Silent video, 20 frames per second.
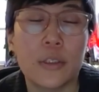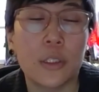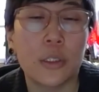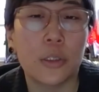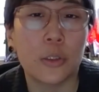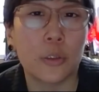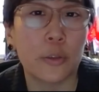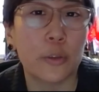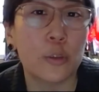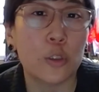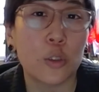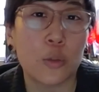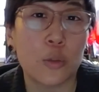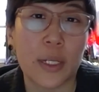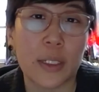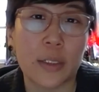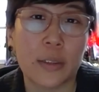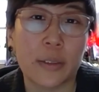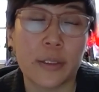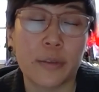to learn
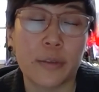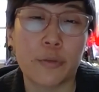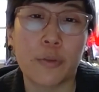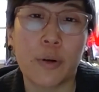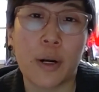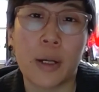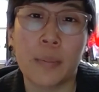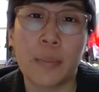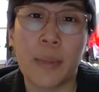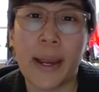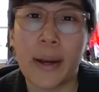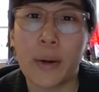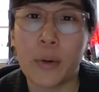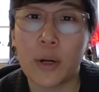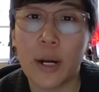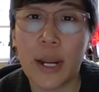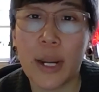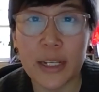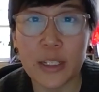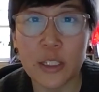directly from
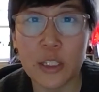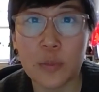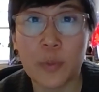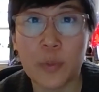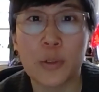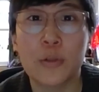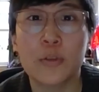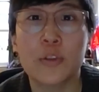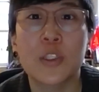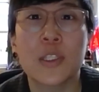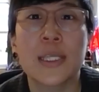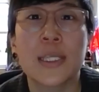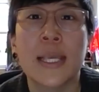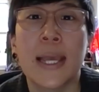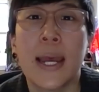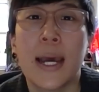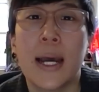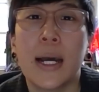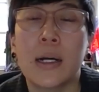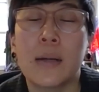our experts
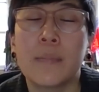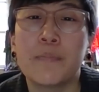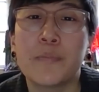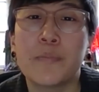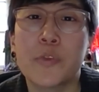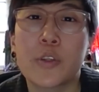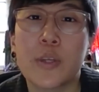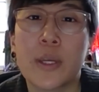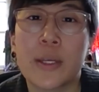um,